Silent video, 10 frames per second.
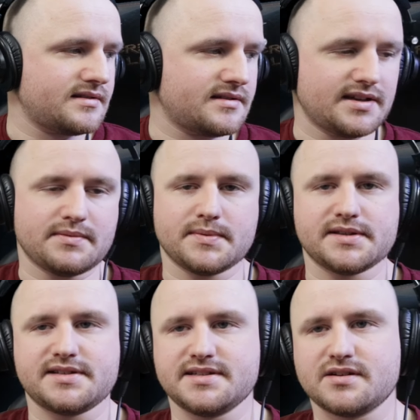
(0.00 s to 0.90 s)

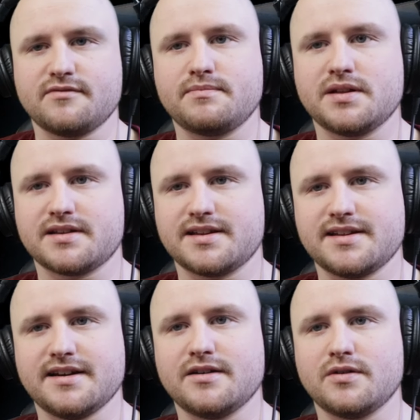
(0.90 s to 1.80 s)
capabilities of plugging
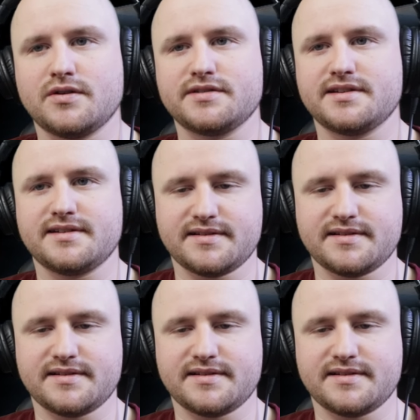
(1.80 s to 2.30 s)
in an aux